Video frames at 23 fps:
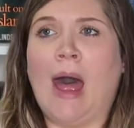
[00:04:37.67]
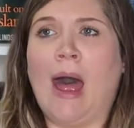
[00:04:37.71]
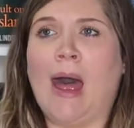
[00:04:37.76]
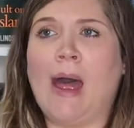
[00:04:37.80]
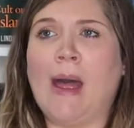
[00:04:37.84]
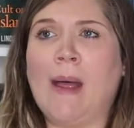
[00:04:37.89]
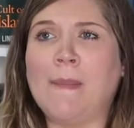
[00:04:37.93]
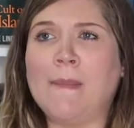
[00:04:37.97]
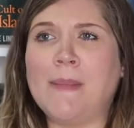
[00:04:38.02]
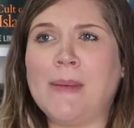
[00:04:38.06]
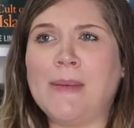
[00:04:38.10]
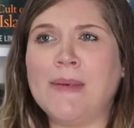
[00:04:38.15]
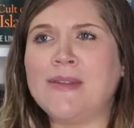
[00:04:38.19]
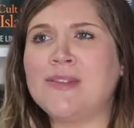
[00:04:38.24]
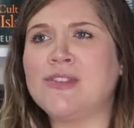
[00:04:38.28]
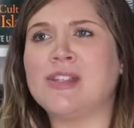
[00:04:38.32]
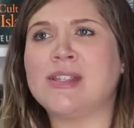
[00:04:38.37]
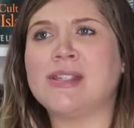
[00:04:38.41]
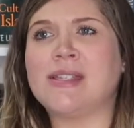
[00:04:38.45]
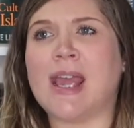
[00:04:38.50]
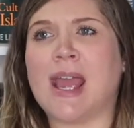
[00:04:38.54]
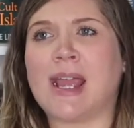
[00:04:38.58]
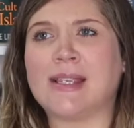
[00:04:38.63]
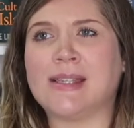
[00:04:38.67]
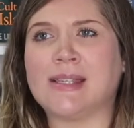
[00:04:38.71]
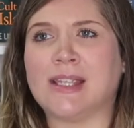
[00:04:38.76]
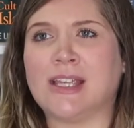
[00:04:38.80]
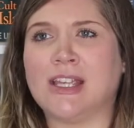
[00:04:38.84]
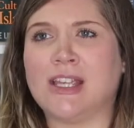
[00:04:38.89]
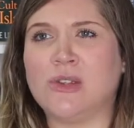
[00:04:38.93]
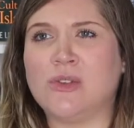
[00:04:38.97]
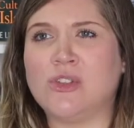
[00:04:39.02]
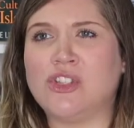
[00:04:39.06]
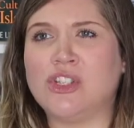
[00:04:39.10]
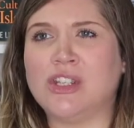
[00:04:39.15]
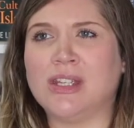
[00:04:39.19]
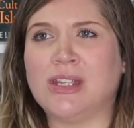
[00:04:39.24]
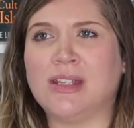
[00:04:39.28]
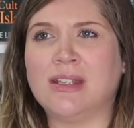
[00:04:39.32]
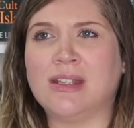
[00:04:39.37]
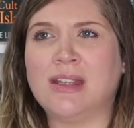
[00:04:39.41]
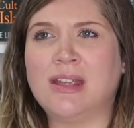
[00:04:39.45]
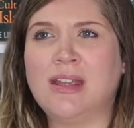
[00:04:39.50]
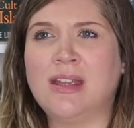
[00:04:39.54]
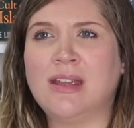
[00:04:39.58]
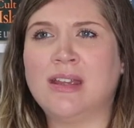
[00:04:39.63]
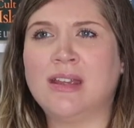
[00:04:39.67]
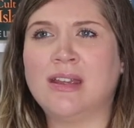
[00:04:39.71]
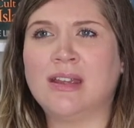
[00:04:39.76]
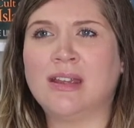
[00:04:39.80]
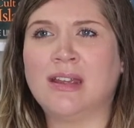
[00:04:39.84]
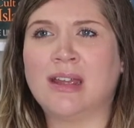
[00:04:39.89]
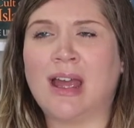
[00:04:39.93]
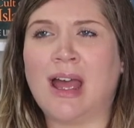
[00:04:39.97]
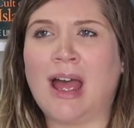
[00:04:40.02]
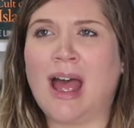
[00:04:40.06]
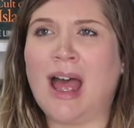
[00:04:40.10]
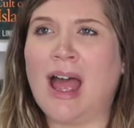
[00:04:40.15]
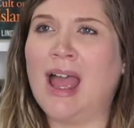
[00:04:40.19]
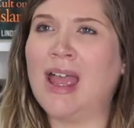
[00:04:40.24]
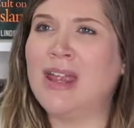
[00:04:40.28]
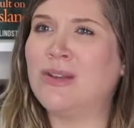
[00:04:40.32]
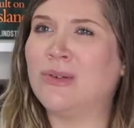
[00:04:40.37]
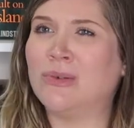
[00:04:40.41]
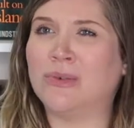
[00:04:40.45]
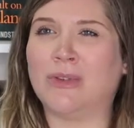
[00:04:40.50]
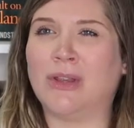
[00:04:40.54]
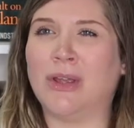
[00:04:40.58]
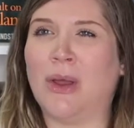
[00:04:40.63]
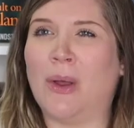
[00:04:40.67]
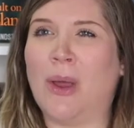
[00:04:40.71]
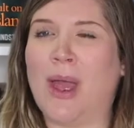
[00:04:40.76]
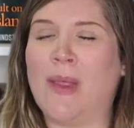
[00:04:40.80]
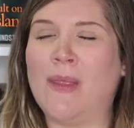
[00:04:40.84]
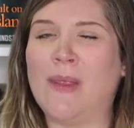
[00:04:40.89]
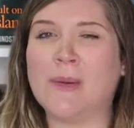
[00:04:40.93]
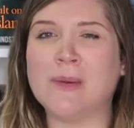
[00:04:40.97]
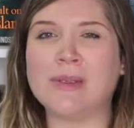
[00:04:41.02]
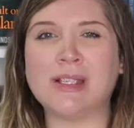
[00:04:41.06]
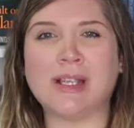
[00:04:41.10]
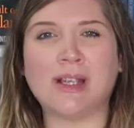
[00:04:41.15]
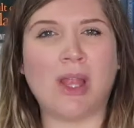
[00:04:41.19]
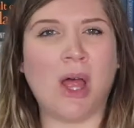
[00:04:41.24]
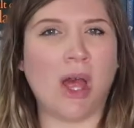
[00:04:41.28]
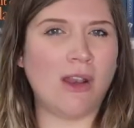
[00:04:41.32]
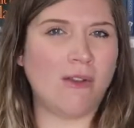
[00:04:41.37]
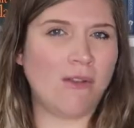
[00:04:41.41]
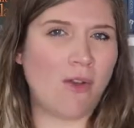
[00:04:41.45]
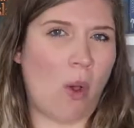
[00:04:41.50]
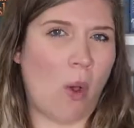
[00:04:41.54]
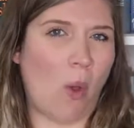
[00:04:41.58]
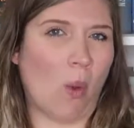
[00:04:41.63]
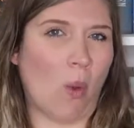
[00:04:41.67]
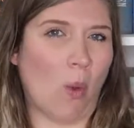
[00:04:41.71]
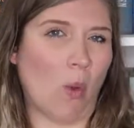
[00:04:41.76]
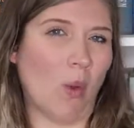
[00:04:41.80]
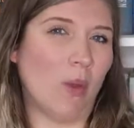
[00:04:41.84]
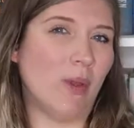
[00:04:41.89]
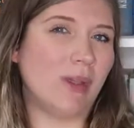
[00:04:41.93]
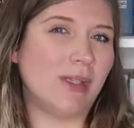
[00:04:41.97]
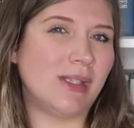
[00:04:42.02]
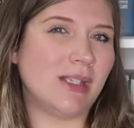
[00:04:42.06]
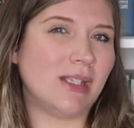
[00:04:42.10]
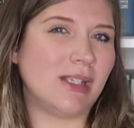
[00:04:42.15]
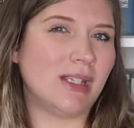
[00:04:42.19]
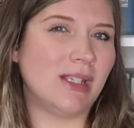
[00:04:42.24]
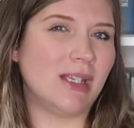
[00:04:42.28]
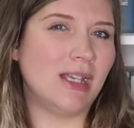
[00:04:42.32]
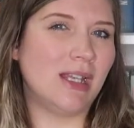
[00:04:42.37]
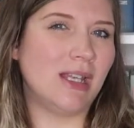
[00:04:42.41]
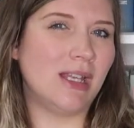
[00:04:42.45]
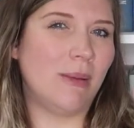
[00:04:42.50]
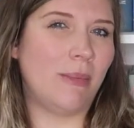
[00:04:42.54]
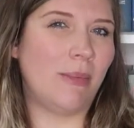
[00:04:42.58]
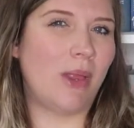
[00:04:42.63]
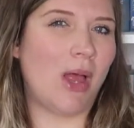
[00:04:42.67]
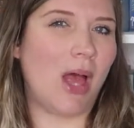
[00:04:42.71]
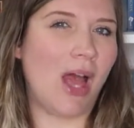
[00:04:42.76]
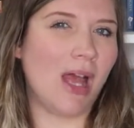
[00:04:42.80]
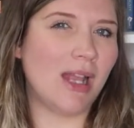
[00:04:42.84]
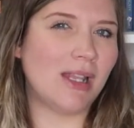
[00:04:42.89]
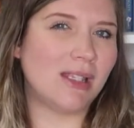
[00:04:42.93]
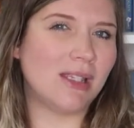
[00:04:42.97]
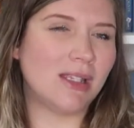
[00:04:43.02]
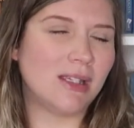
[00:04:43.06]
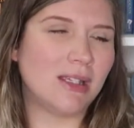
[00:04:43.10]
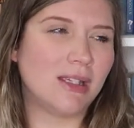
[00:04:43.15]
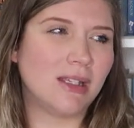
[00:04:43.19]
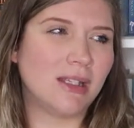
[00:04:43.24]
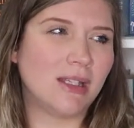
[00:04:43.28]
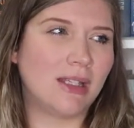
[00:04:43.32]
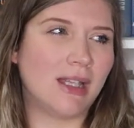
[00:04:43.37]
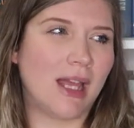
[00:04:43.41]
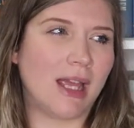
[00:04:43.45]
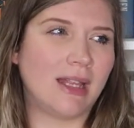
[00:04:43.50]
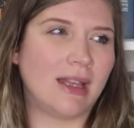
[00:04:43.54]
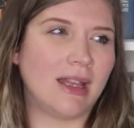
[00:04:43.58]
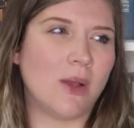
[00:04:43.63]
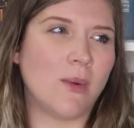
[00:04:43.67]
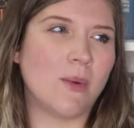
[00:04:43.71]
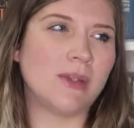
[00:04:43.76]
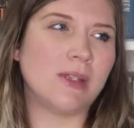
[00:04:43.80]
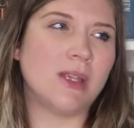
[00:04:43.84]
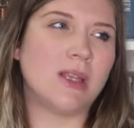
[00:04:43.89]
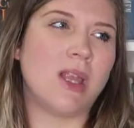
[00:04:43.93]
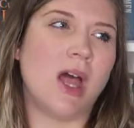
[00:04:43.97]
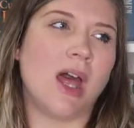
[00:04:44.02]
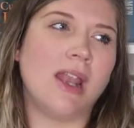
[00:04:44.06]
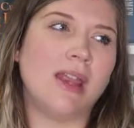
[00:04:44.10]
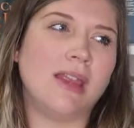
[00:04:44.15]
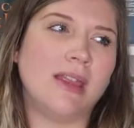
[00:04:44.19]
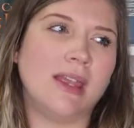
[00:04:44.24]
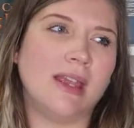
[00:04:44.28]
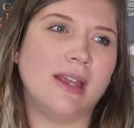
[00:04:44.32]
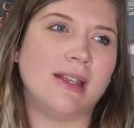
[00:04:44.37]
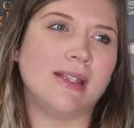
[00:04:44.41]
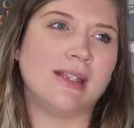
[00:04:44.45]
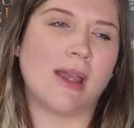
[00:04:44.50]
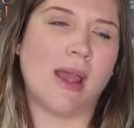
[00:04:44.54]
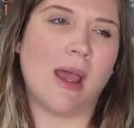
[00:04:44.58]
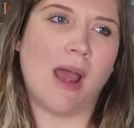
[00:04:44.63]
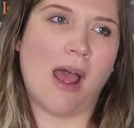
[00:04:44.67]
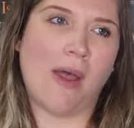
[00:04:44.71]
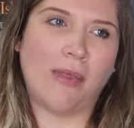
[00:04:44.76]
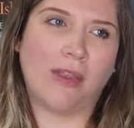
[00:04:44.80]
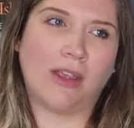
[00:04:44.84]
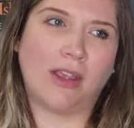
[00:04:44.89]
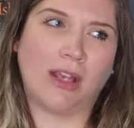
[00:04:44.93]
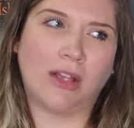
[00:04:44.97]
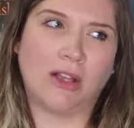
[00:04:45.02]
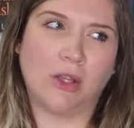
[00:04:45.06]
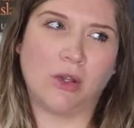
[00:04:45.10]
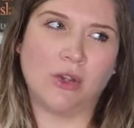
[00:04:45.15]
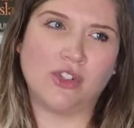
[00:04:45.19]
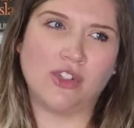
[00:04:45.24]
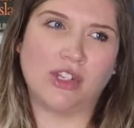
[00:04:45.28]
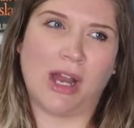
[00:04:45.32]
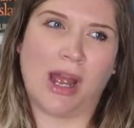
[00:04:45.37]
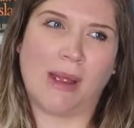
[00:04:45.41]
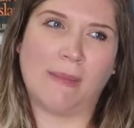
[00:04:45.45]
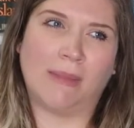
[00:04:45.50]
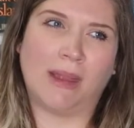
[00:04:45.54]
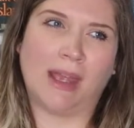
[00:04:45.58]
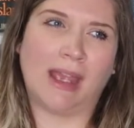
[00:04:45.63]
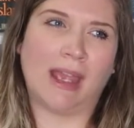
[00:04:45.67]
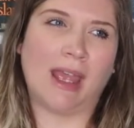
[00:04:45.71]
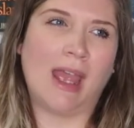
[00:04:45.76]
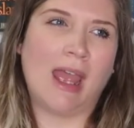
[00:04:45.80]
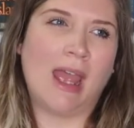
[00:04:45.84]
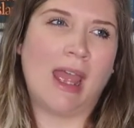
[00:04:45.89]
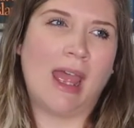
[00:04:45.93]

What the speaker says: Maybe it's just the execution, I don't know. And there was a lot of holes in the plot. Like, there was a lot of things at the conclusion I'm like,